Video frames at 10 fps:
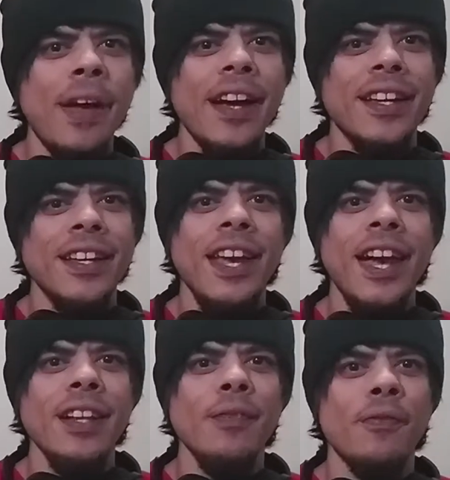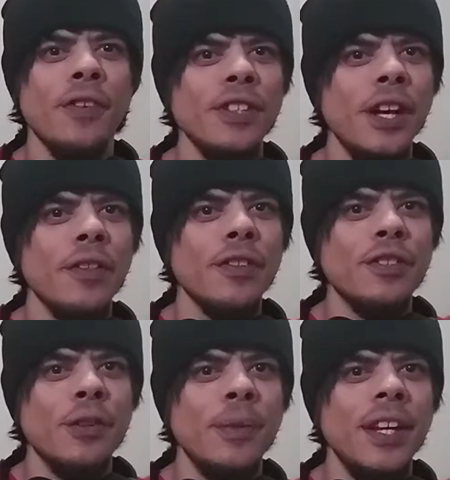back again for another
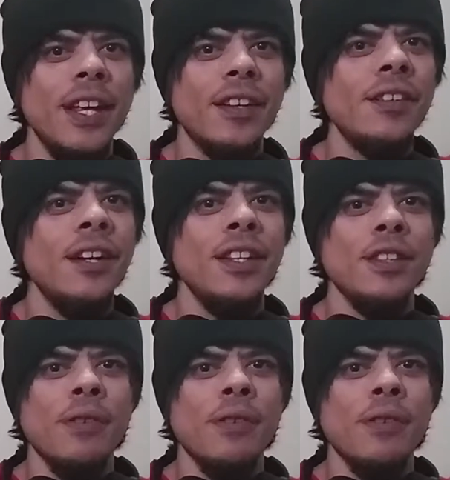Terminator,